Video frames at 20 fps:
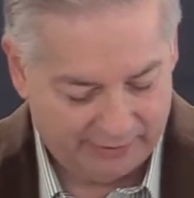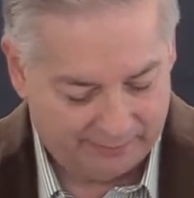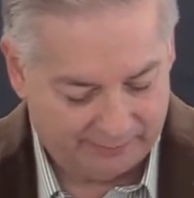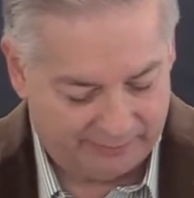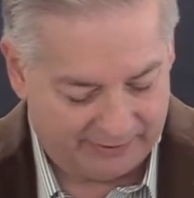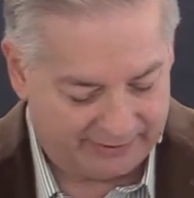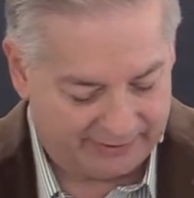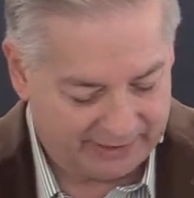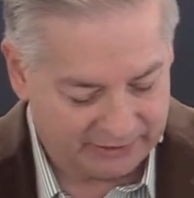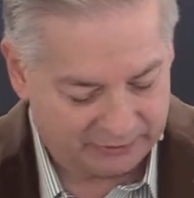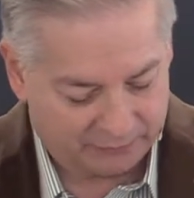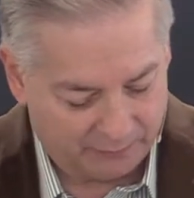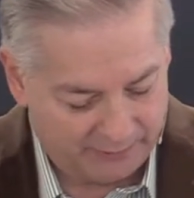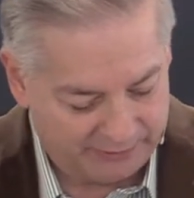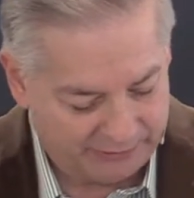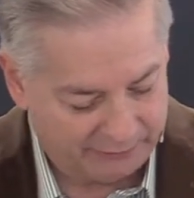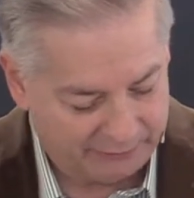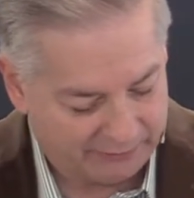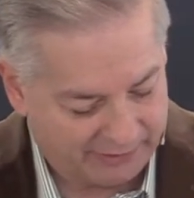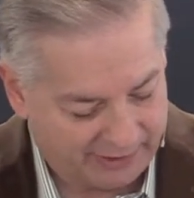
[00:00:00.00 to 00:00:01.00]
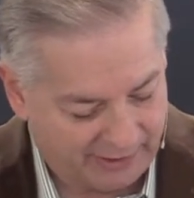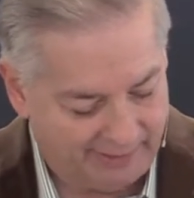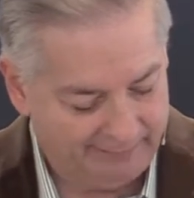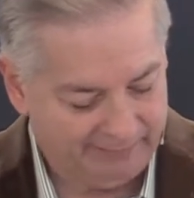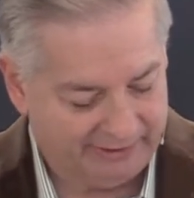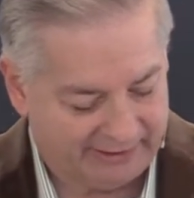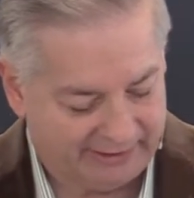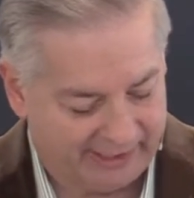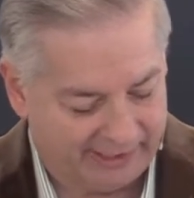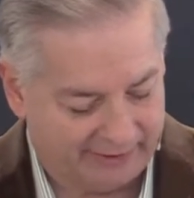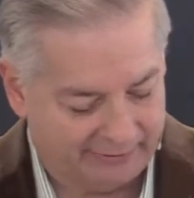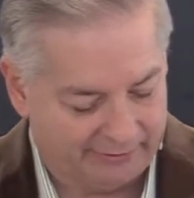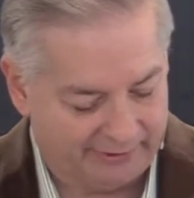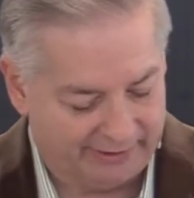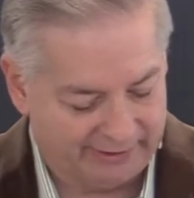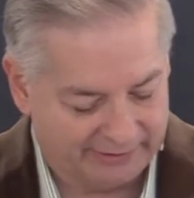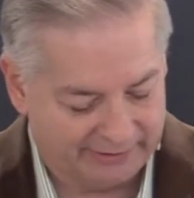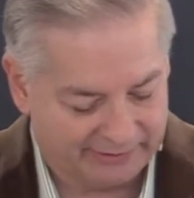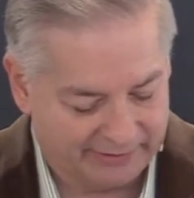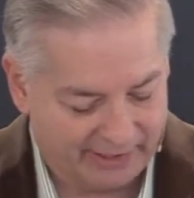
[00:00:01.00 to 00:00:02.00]
because when you come together,
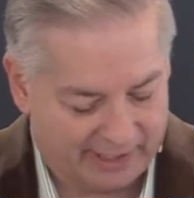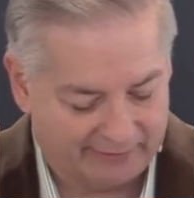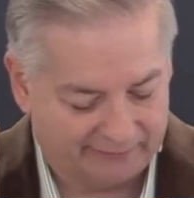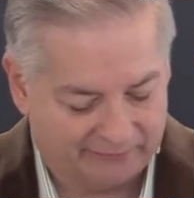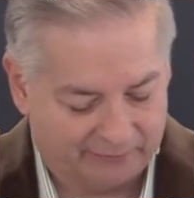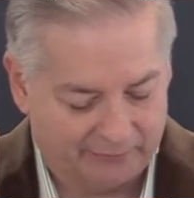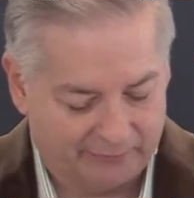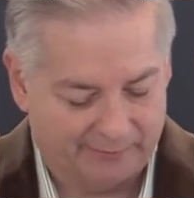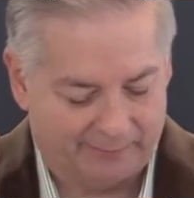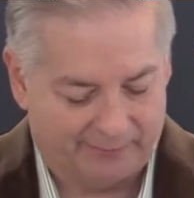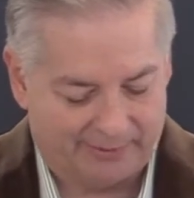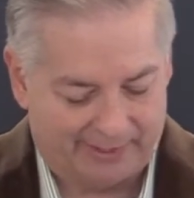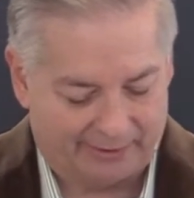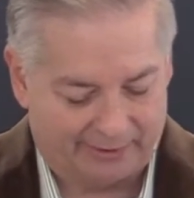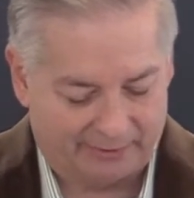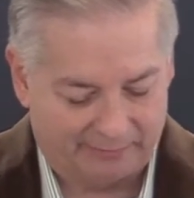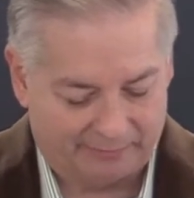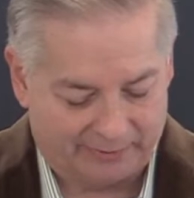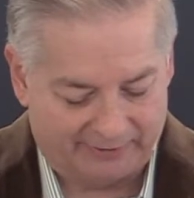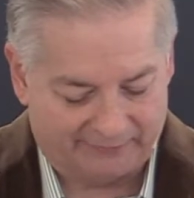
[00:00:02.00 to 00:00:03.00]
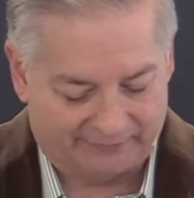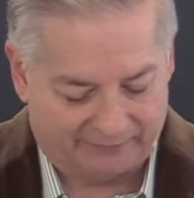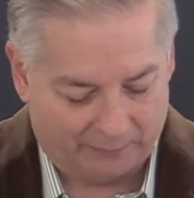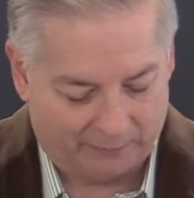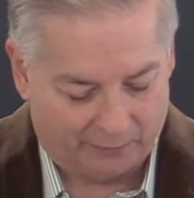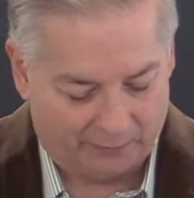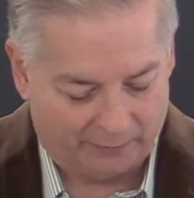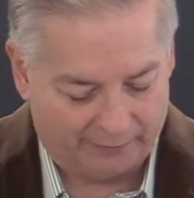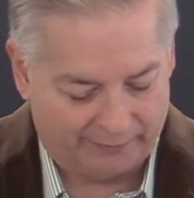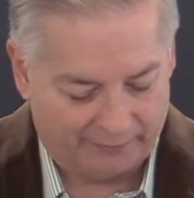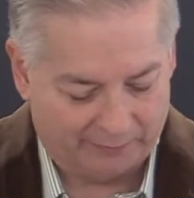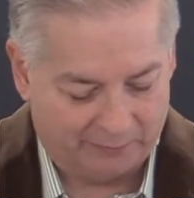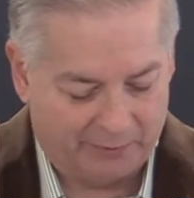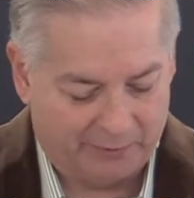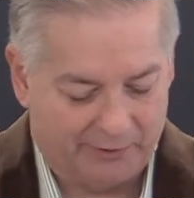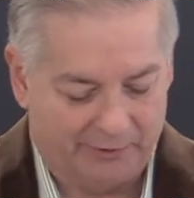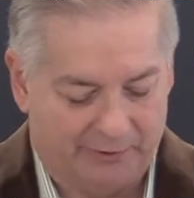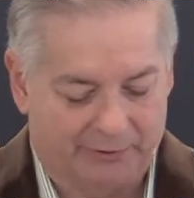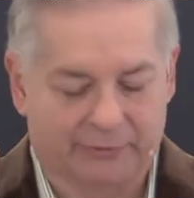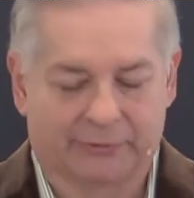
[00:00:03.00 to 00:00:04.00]
it is not for the better, but for the
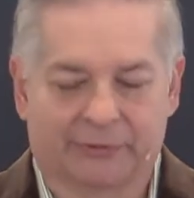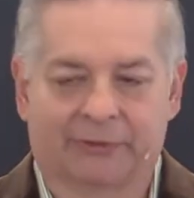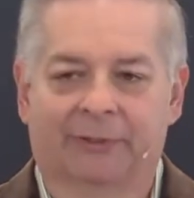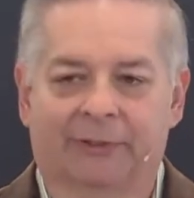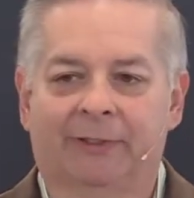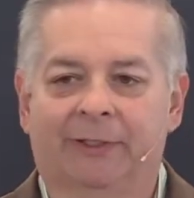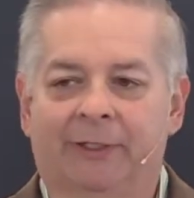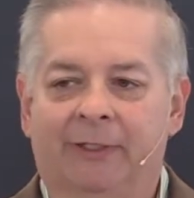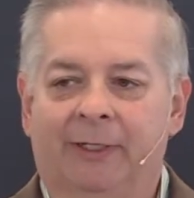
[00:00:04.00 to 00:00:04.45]
worse.